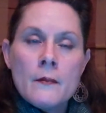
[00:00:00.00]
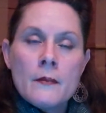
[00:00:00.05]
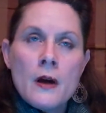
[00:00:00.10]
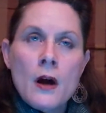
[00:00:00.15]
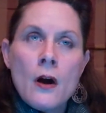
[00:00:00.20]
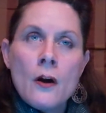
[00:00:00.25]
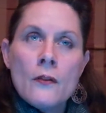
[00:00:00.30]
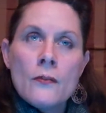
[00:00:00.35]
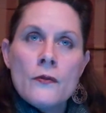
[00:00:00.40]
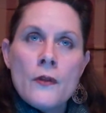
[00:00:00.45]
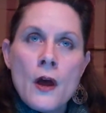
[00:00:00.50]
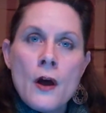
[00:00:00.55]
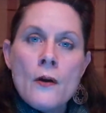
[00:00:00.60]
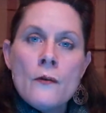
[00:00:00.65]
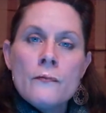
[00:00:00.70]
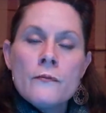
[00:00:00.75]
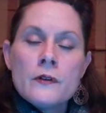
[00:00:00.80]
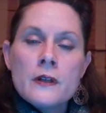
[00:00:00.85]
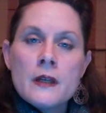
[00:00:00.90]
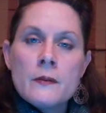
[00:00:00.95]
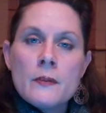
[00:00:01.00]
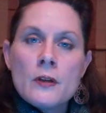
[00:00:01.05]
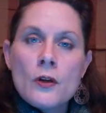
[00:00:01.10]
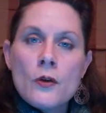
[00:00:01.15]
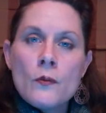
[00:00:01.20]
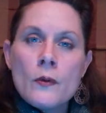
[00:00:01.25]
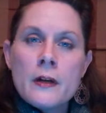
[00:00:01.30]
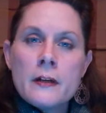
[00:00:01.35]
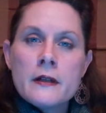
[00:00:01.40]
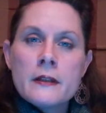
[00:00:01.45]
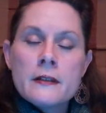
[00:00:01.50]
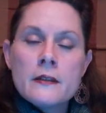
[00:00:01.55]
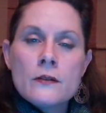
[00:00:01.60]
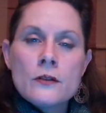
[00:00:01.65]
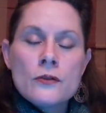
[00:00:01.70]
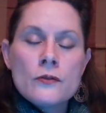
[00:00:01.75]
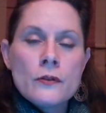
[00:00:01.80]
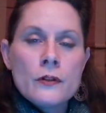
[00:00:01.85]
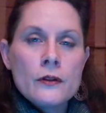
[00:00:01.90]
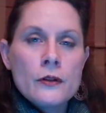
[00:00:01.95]
although phonemic awareness is
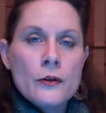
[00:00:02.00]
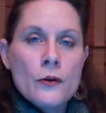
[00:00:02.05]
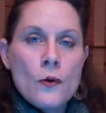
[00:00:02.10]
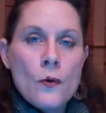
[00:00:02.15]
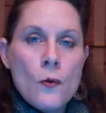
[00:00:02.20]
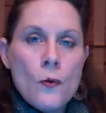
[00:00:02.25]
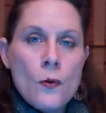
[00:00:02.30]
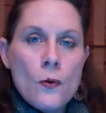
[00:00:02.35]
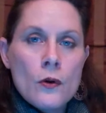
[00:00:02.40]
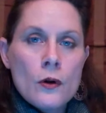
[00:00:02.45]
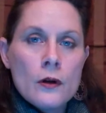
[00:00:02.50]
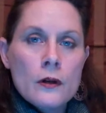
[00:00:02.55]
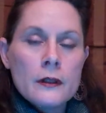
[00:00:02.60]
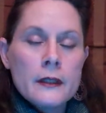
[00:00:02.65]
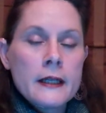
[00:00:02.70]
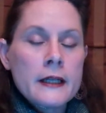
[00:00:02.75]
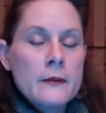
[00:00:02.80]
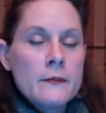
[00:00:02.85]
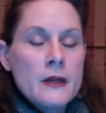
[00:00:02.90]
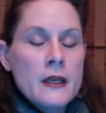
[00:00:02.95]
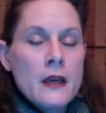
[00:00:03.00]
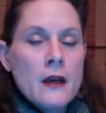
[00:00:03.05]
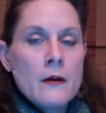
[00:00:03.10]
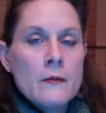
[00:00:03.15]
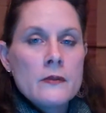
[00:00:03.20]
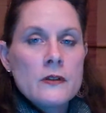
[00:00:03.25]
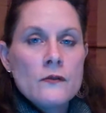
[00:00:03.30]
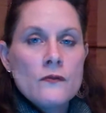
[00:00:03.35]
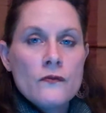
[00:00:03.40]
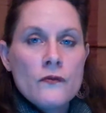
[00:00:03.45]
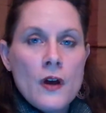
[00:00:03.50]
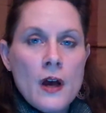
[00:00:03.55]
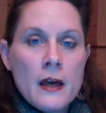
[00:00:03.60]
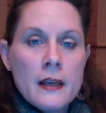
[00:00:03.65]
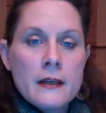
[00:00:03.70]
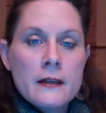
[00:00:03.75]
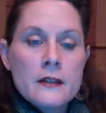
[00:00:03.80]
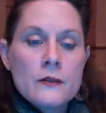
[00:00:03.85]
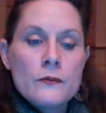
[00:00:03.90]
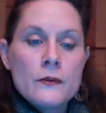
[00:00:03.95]
strictly oral and it becomes
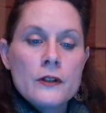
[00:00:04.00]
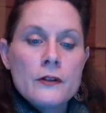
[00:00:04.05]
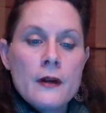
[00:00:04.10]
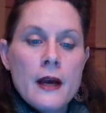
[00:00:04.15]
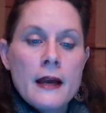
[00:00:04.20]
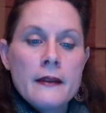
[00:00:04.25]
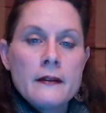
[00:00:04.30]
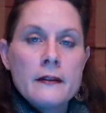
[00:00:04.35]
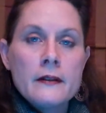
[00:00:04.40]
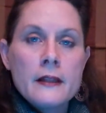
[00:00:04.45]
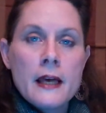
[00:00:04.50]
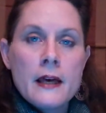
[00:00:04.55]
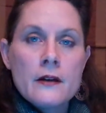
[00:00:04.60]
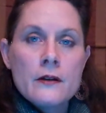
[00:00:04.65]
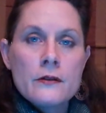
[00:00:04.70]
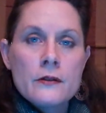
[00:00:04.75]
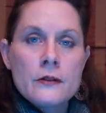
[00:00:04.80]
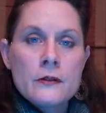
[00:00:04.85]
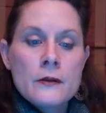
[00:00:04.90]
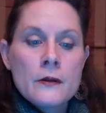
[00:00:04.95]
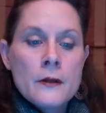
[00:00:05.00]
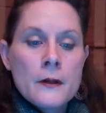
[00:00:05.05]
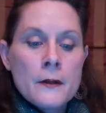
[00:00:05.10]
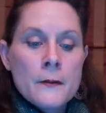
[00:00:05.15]
phonics when you add the letters,